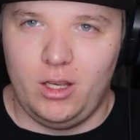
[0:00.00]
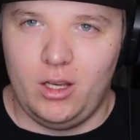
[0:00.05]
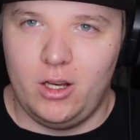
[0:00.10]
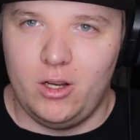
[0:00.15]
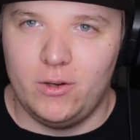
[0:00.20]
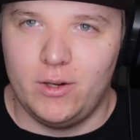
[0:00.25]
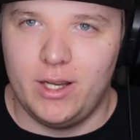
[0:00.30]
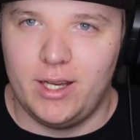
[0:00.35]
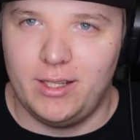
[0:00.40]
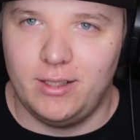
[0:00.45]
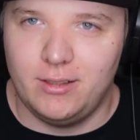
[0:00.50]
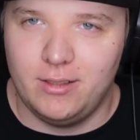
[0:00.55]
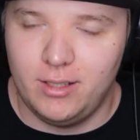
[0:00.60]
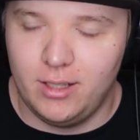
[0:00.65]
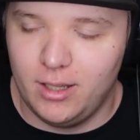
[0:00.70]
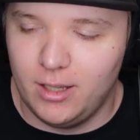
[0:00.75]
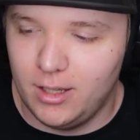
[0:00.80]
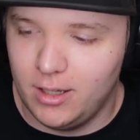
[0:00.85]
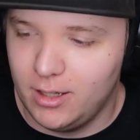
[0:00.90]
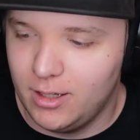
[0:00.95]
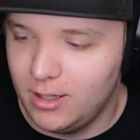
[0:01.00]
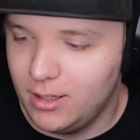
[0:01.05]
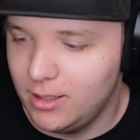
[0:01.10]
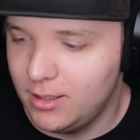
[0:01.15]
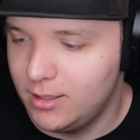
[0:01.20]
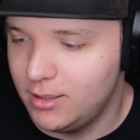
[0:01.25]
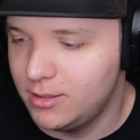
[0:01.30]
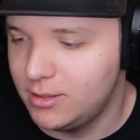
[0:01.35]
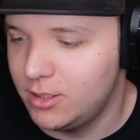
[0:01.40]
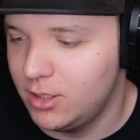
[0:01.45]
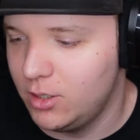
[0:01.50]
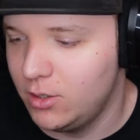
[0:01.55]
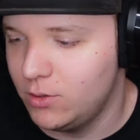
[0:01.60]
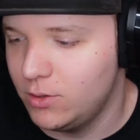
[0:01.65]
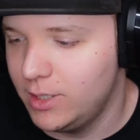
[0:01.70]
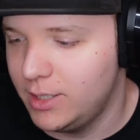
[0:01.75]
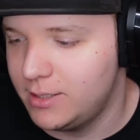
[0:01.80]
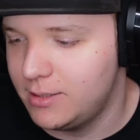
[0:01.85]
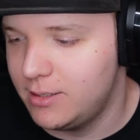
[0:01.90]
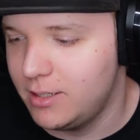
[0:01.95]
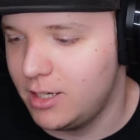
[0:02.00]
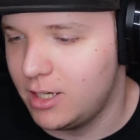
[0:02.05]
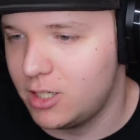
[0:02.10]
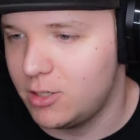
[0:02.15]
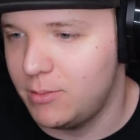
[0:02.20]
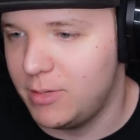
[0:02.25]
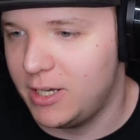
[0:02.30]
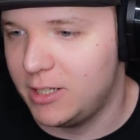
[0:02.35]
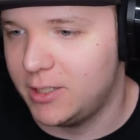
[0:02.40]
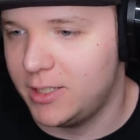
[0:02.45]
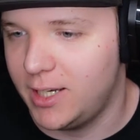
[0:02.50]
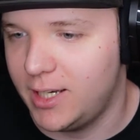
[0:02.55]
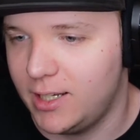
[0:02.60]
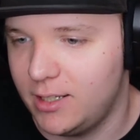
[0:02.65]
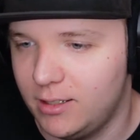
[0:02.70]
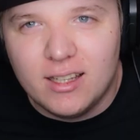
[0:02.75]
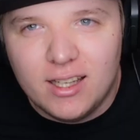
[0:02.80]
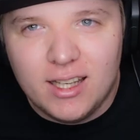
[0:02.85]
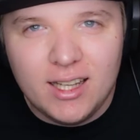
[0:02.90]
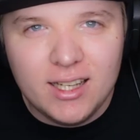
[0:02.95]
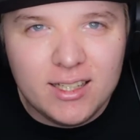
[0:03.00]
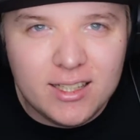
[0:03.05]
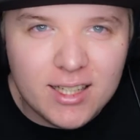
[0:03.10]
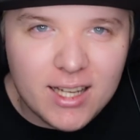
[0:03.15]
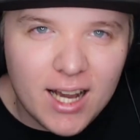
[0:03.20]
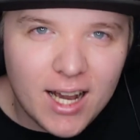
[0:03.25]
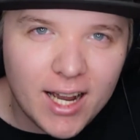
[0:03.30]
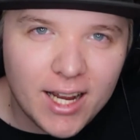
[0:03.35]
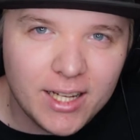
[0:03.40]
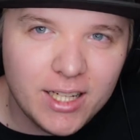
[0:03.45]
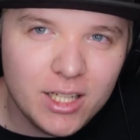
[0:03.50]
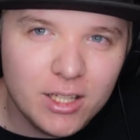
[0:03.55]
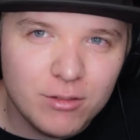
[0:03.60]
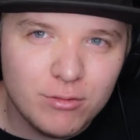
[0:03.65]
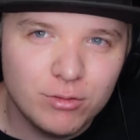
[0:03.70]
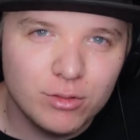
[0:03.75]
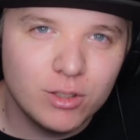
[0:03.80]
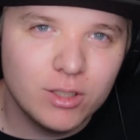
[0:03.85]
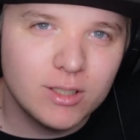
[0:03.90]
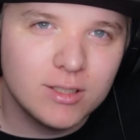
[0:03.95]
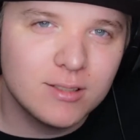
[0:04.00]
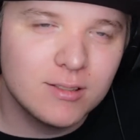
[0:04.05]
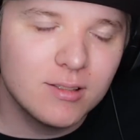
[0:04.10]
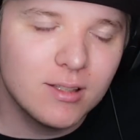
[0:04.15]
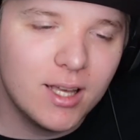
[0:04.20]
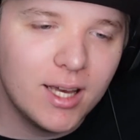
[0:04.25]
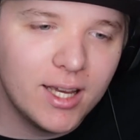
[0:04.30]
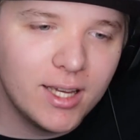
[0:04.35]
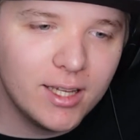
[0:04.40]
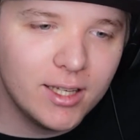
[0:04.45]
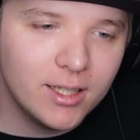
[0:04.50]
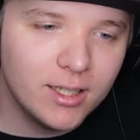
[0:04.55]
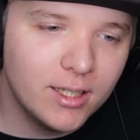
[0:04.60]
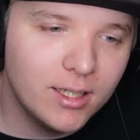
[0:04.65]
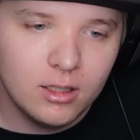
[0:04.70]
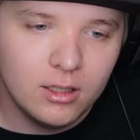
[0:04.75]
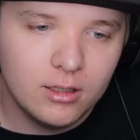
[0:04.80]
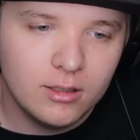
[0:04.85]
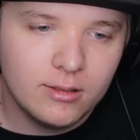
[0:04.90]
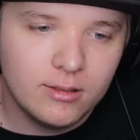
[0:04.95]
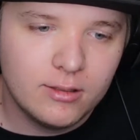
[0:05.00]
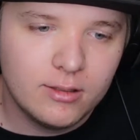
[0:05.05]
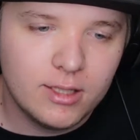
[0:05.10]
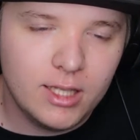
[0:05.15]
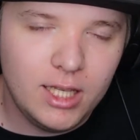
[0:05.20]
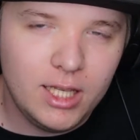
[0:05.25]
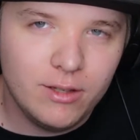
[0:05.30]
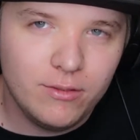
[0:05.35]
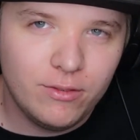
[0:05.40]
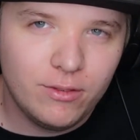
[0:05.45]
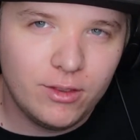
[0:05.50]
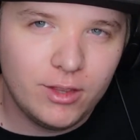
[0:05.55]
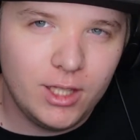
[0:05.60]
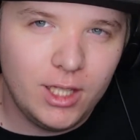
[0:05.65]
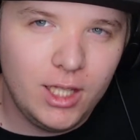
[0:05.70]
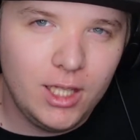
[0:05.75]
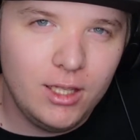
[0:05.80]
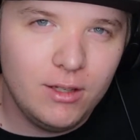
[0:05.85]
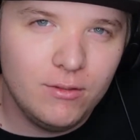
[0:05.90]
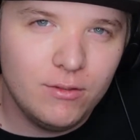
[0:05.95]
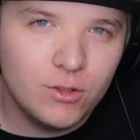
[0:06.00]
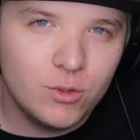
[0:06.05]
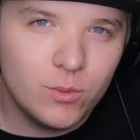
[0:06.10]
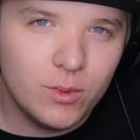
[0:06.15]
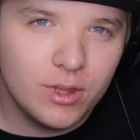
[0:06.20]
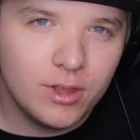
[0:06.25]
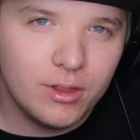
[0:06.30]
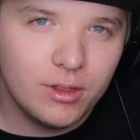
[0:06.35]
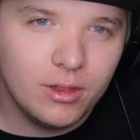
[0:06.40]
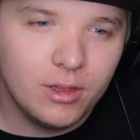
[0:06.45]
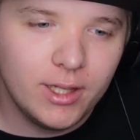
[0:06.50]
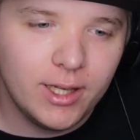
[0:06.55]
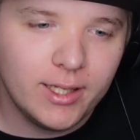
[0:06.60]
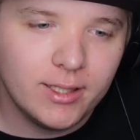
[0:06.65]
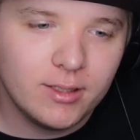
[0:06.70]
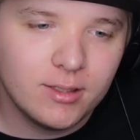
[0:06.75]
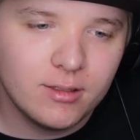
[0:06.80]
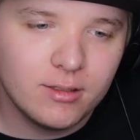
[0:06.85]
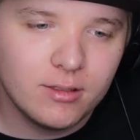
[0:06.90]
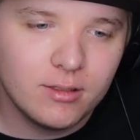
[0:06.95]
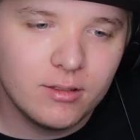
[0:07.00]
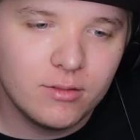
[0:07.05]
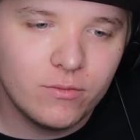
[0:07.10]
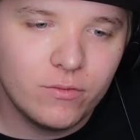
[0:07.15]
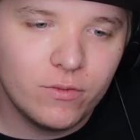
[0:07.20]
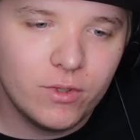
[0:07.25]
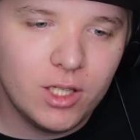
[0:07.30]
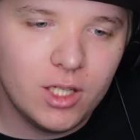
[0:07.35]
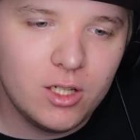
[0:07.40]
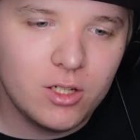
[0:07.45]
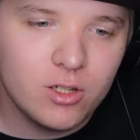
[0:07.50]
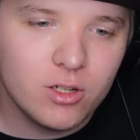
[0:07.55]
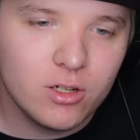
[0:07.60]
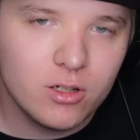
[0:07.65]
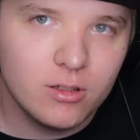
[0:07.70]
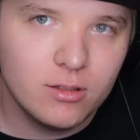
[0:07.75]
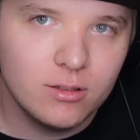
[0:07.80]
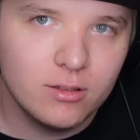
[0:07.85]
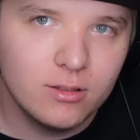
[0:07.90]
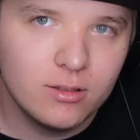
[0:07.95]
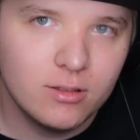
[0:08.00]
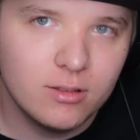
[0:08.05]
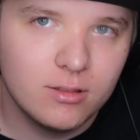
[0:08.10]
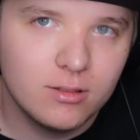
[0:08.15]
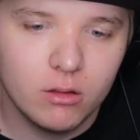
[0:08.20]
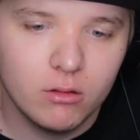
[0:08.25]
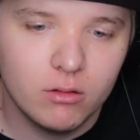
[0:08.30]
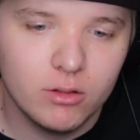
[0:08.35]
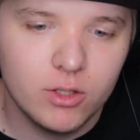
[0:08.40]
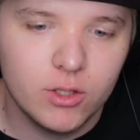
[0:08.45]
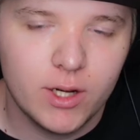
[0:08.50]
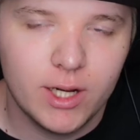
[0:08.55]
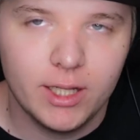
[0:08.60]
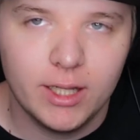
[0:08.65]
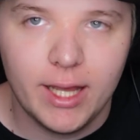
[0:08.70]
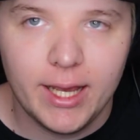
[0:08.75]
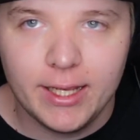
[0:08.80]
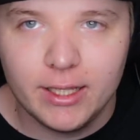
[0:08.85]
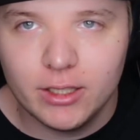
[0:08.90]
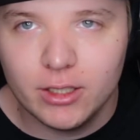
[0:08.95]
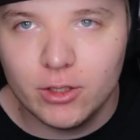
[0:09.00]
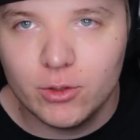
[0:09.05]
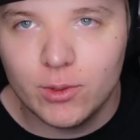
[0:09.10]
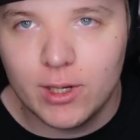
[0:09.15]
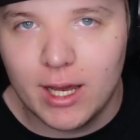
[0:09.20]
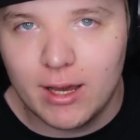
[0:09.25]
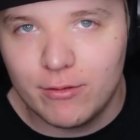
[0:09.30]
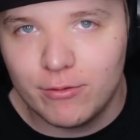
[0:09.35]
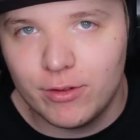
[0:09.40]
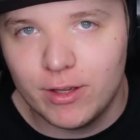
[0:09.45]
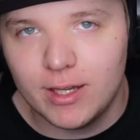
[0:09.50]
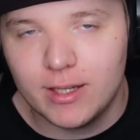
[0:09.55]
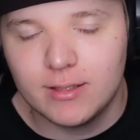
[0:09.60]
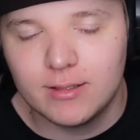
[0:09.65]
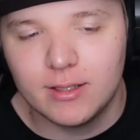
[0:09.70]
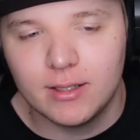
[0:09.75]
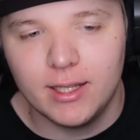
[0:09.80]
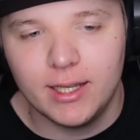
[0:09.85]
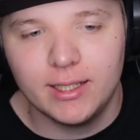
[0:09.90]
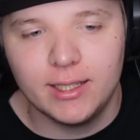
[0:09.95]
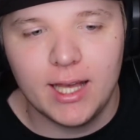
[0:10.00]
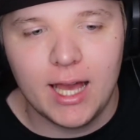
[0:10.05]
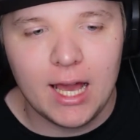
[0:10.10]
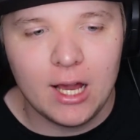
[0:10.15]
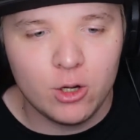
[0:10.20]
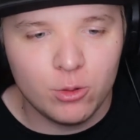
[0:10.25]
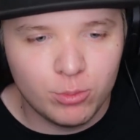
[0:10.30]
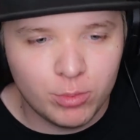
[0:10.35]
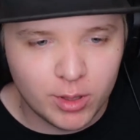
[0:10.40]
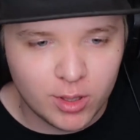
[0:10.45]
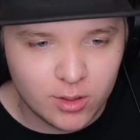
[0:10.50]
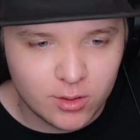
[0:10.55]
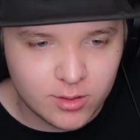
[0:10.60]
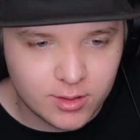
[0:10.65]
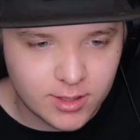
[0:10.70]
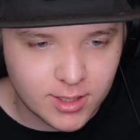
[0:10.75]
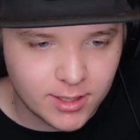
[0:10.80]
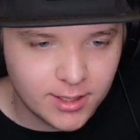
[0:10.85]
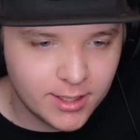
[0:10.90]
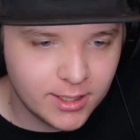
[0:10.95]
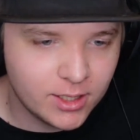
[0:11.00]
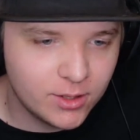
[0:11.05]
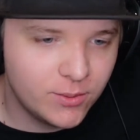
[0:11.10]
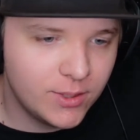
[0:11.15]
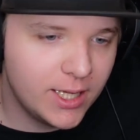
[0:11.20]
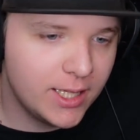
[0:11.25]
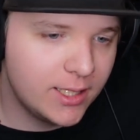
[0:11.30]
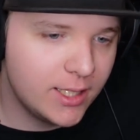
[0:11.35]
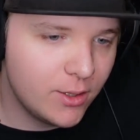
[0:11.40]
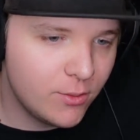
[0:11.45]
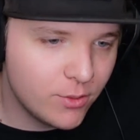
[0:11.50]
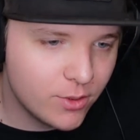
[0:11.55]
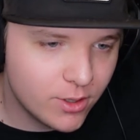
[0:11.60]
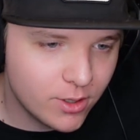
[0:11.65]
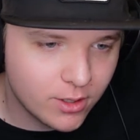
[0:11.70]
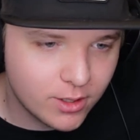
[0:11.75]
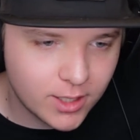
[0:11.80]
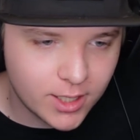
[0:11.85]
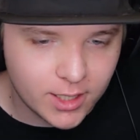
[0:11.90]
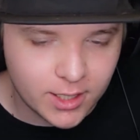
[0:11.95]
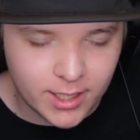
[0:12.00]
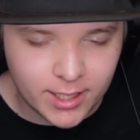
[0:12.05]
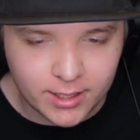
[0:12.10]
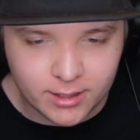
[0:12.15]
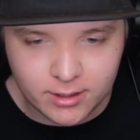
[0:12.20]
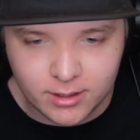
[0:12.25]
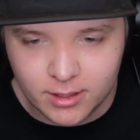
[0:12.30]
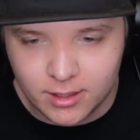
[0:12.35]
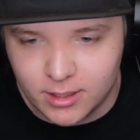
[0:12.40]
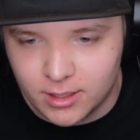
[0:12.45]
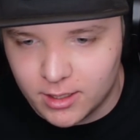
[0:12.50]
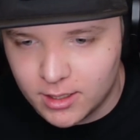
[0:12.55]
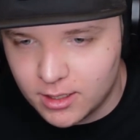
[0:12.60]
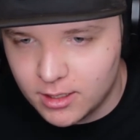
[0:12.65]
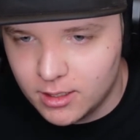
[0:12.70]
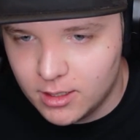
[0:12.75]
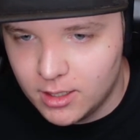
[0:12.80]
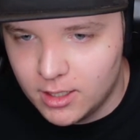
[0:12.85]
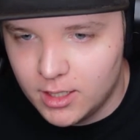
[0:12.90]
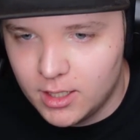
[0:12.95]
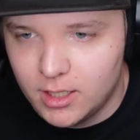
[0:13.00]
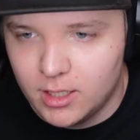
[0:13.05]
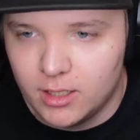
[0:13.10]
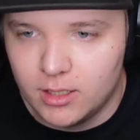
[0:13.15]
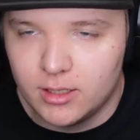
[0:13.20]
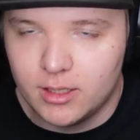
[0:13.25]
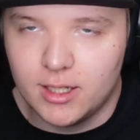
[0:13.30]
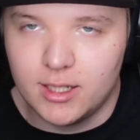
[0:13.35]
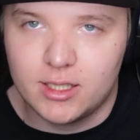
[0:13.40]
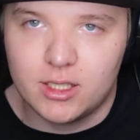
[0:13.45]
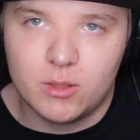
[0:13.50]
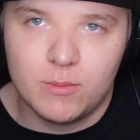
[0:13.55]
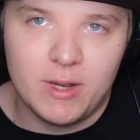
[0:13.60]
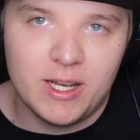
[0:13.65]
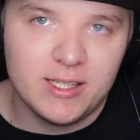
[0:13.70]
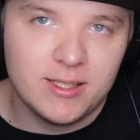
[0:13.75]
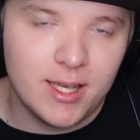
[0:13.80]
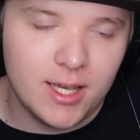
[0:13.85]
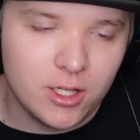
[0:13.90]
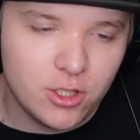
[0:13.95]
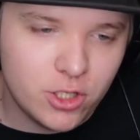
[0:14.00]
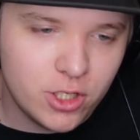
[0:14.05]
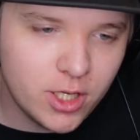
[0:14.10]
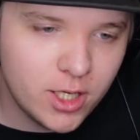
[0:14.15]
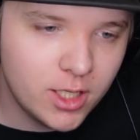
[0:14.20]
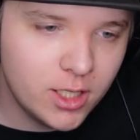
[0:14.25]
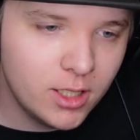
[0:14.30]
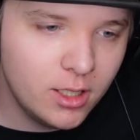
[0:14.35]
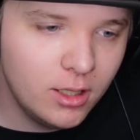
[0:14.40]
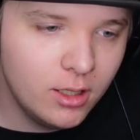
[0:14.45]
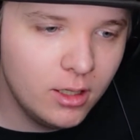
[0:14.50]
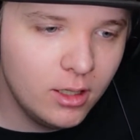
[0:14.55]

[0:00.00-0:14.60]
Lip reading: Alright, so let's talk about that. It kind of looks like Sea of Thieves with less features. So I like the graphics, I like the outposts, I like the way that they work, I like the customization.